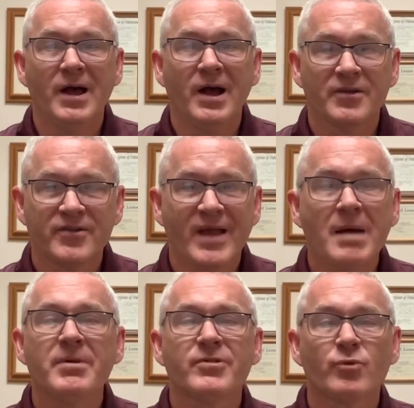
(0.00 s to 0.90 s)
A
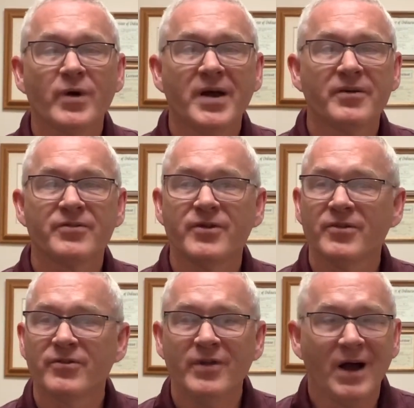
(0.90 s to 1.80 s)
Sabbath rest
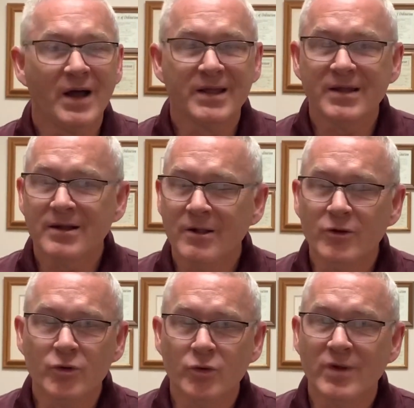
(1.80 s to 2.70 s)
does not
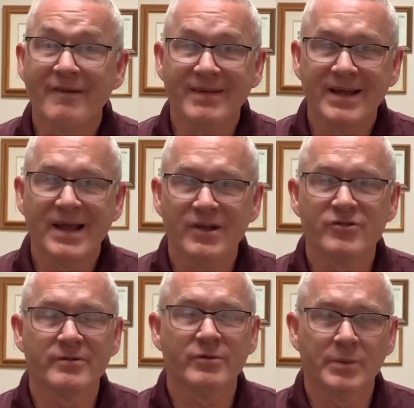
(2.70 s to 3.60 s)
include a
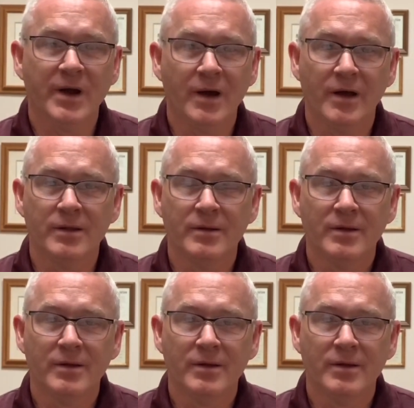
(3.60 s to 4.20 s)
vacation from God.